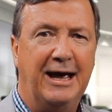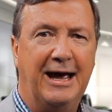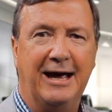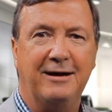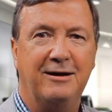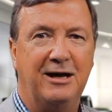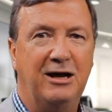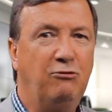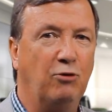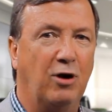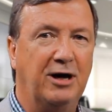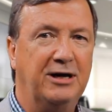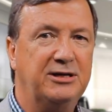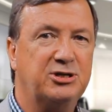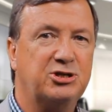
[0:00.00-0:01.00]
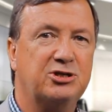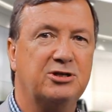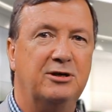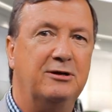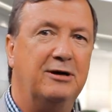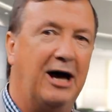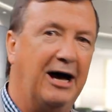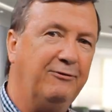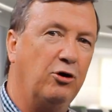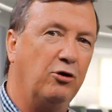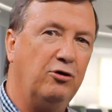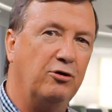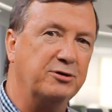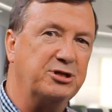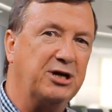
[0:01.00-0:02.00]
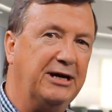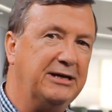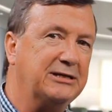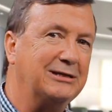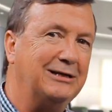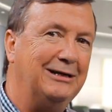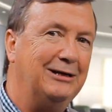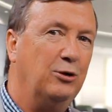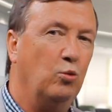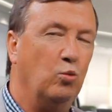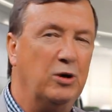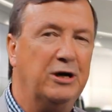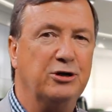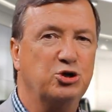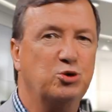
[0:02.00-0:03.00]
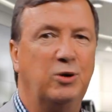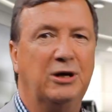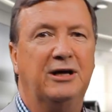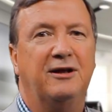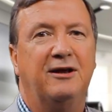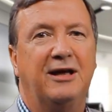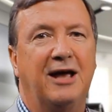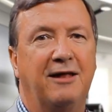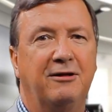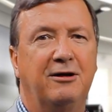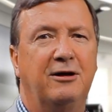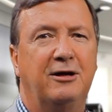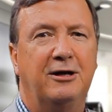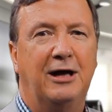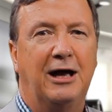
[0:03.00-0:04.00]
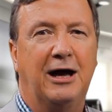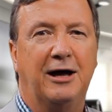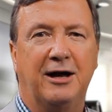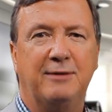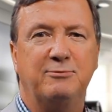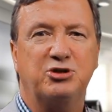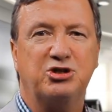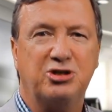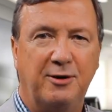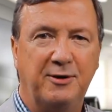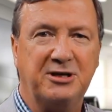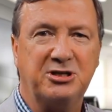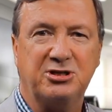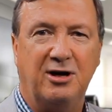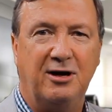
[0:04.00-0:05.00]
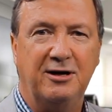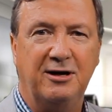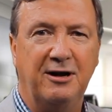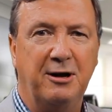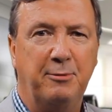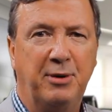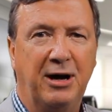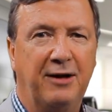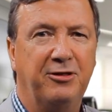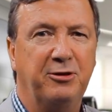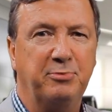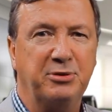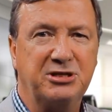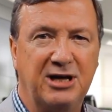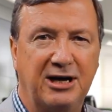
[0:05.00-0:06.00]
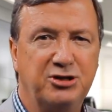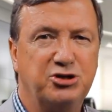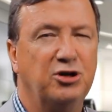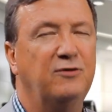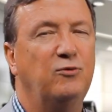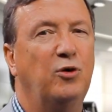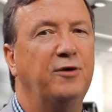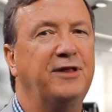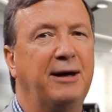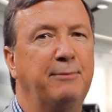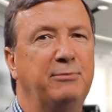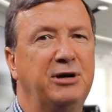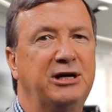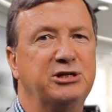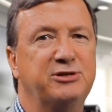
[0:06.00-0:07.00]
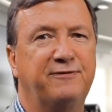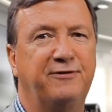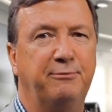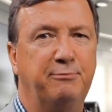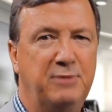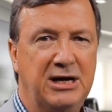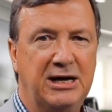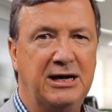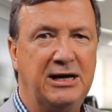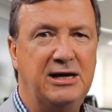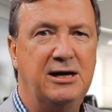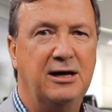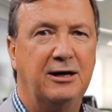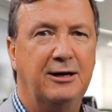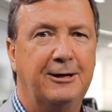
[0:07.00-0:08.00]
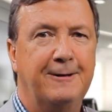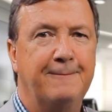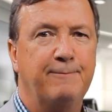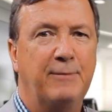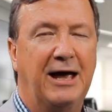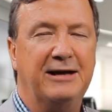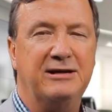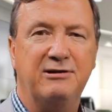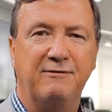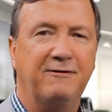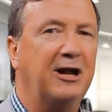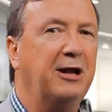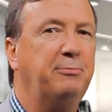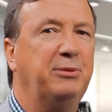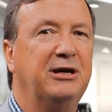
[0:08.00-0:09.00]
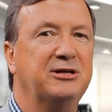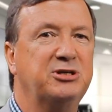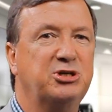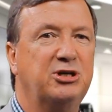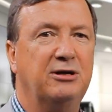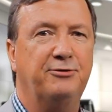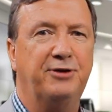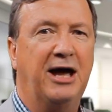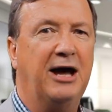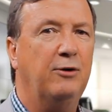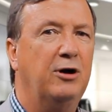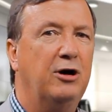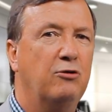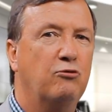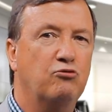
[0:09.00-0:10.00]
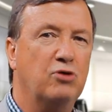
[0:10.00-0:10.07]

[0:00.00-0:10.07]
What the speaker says: And he writes, I've got content, we can tweak it together, and I'm so excited about the potential of what that means for me and developing a skill now.